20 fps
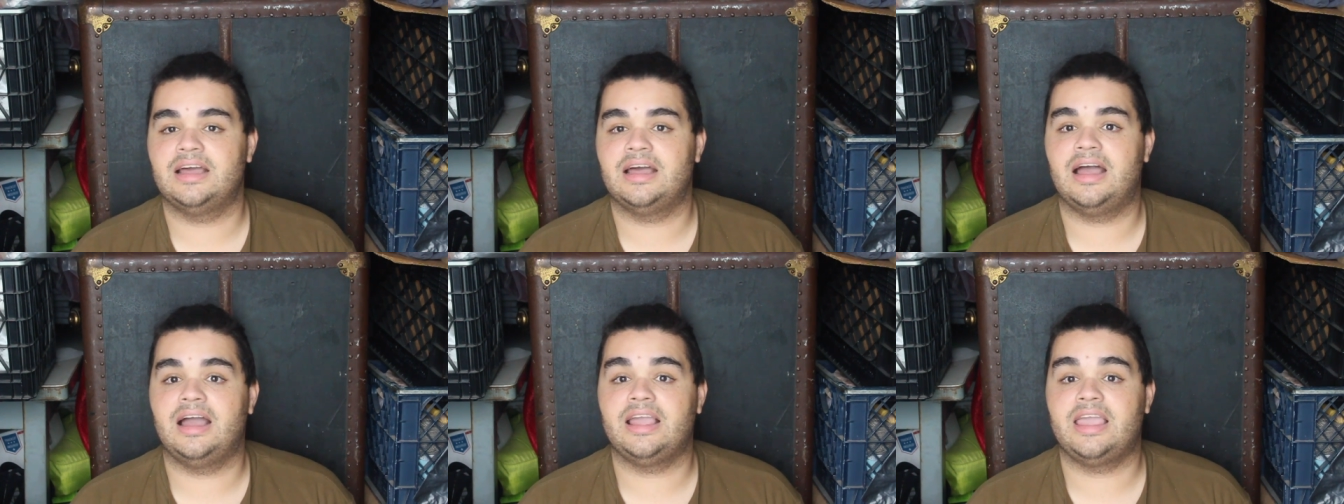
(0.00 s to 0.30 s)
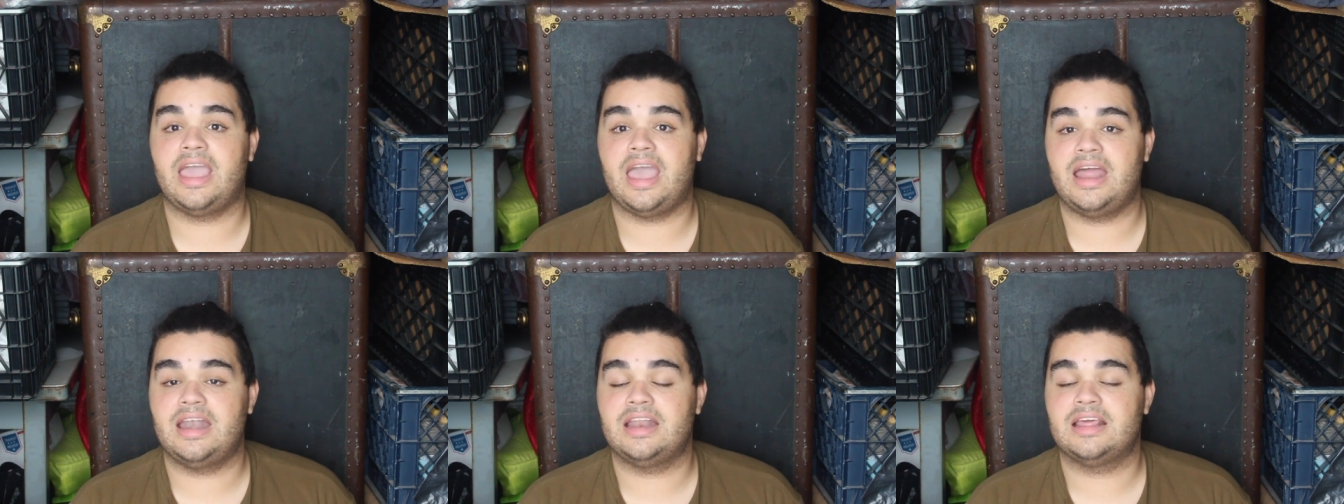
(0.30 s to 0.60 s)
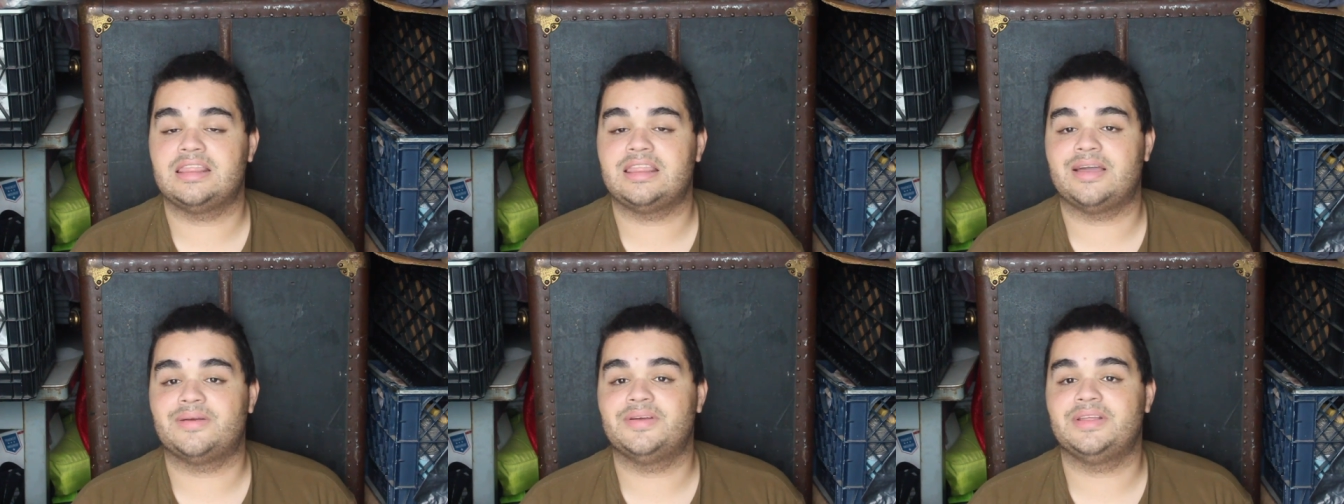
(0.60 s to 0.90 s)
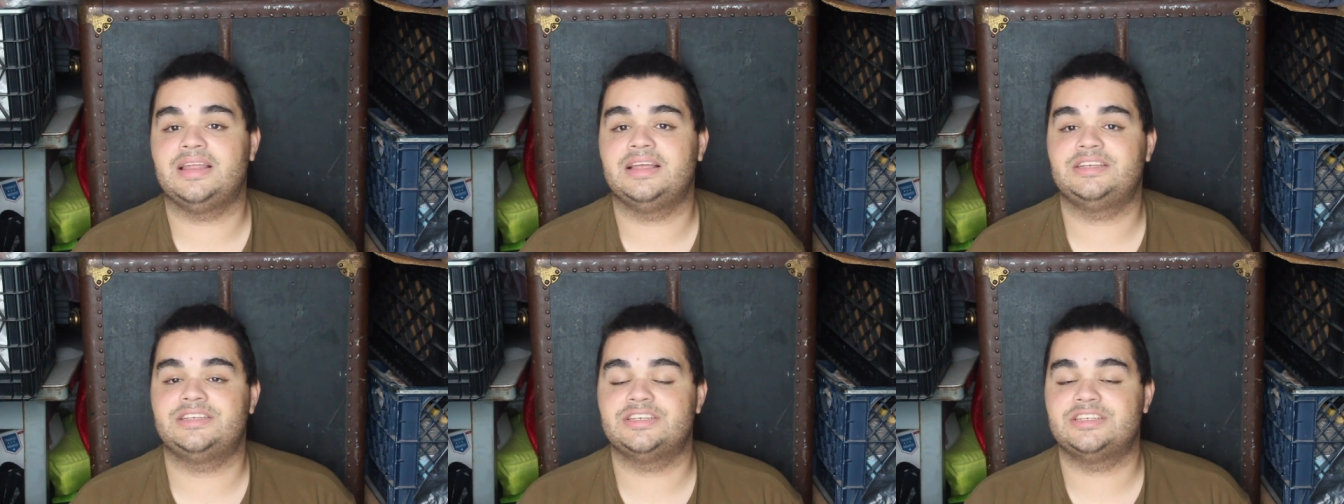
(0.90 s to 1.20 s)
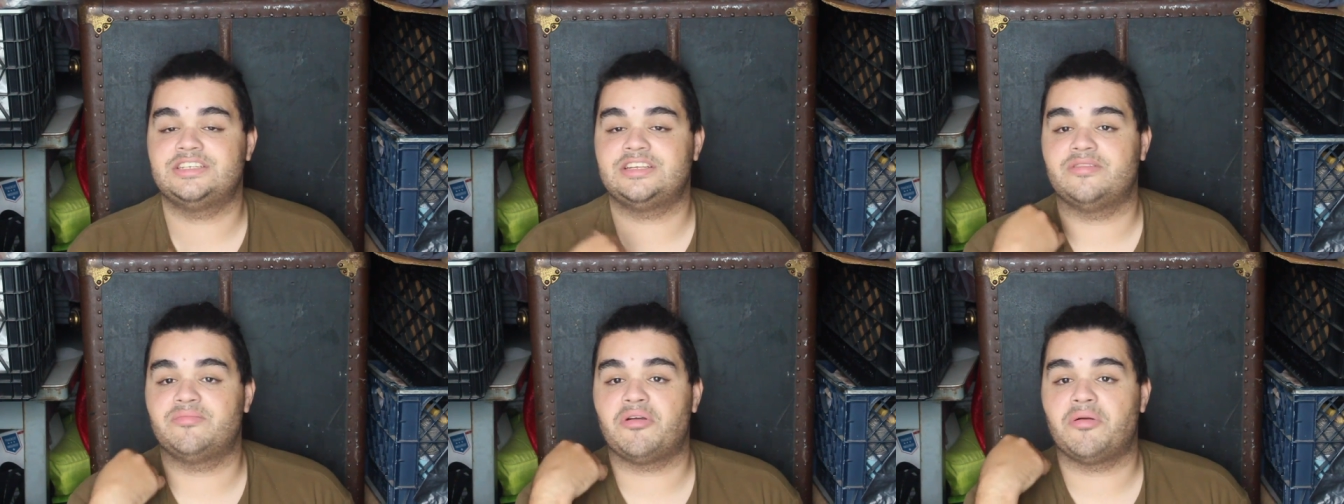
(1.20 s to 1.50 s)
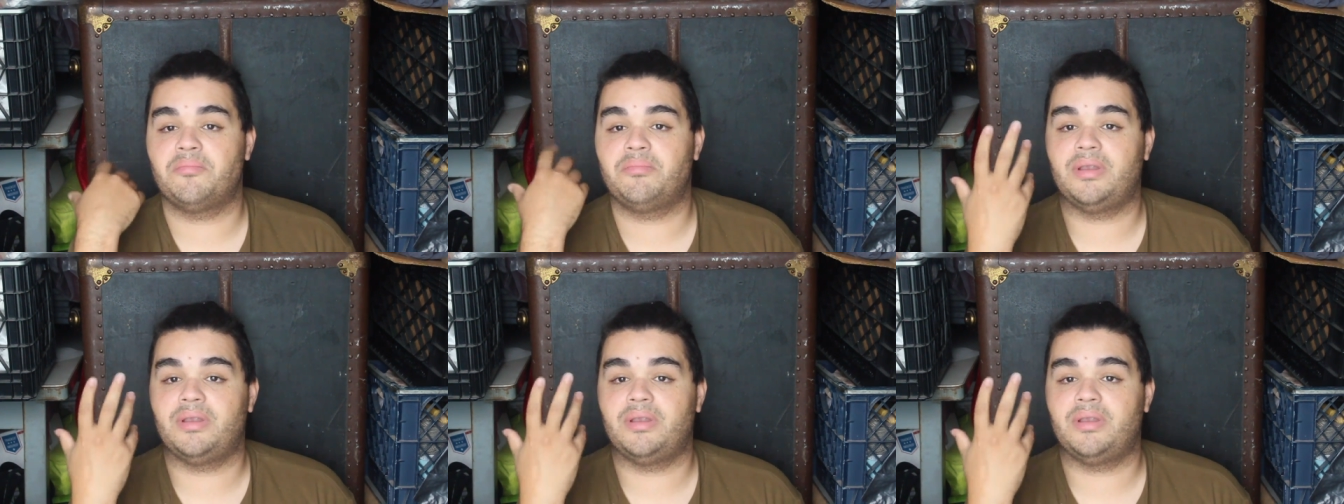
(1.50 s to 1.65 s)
again, that relationship